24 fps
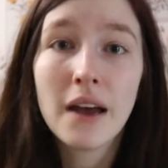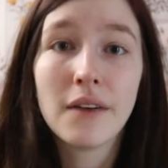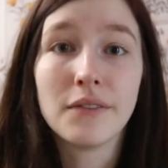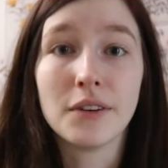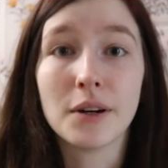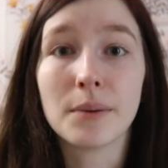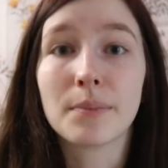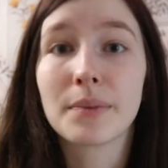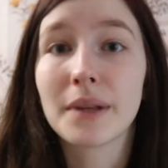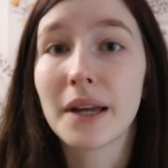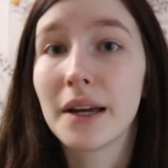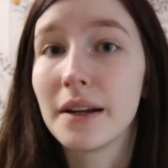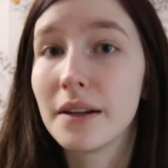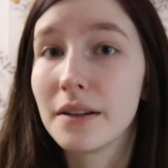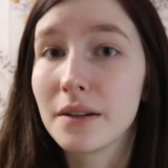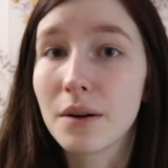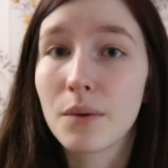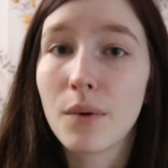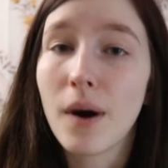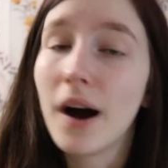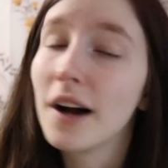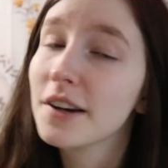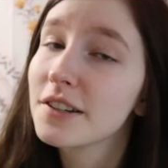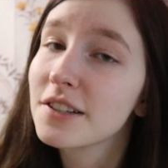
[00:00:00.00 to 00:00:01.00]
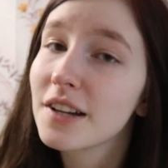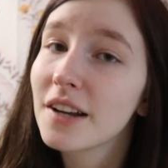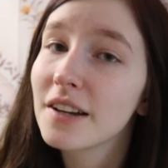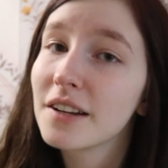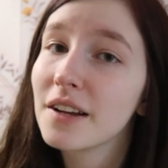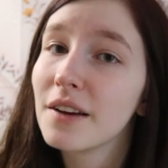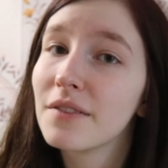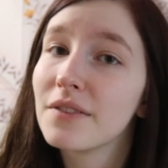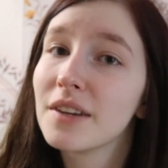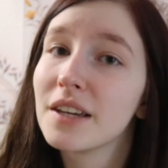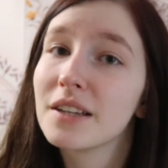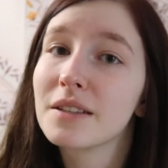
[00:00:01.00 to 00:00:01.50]
If you're planning to watch
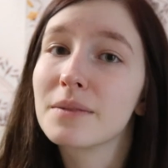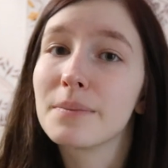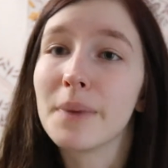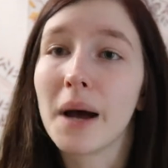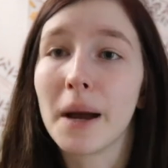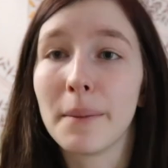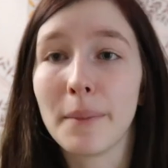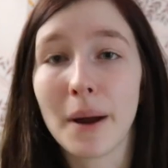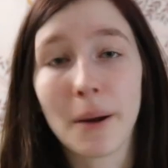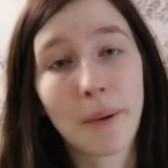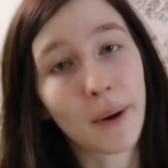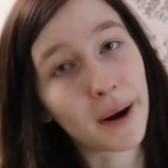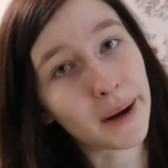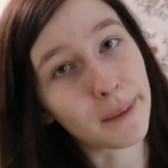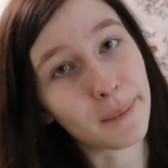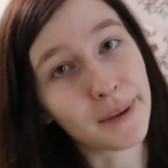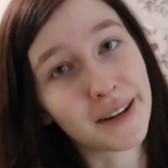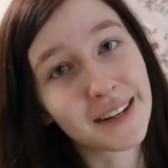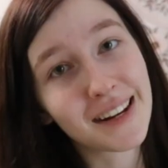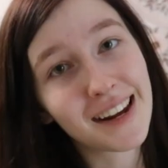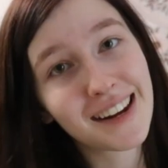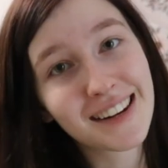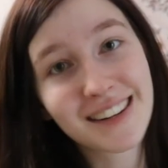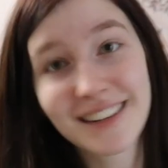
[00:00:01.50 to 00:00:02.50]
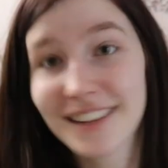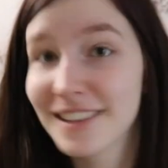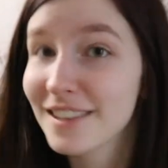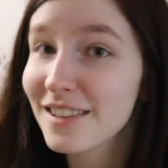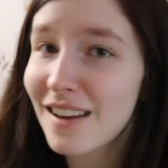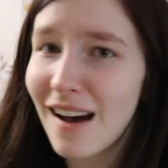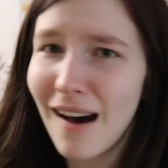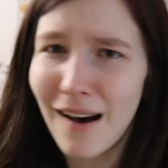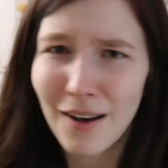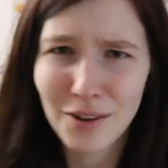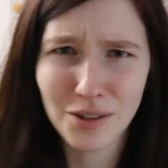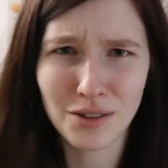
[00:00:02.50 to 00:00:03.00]
any of these by my recommendations,
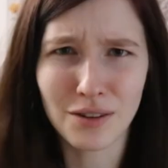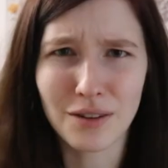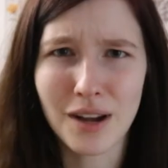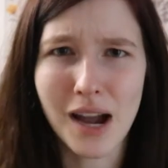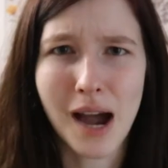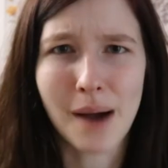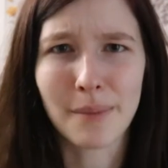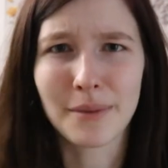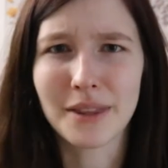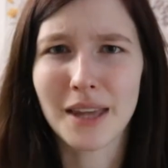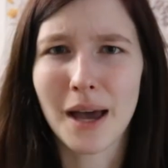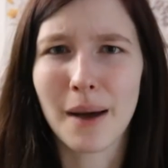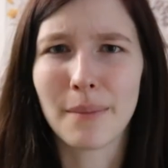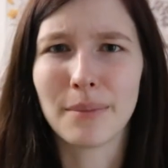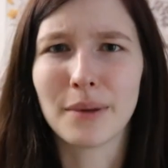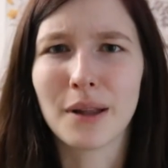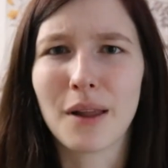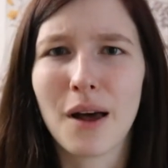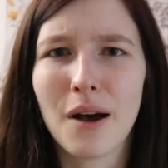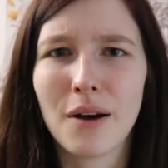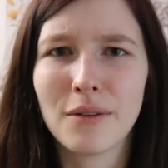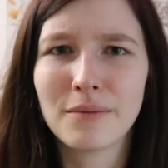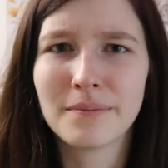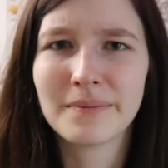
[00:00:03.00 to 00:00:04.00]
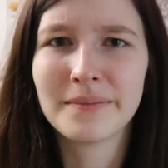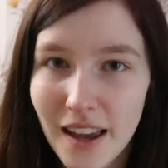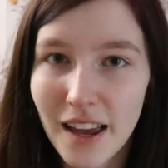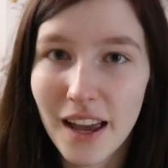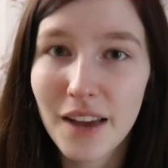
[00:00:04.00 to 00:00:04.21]
also comment that below.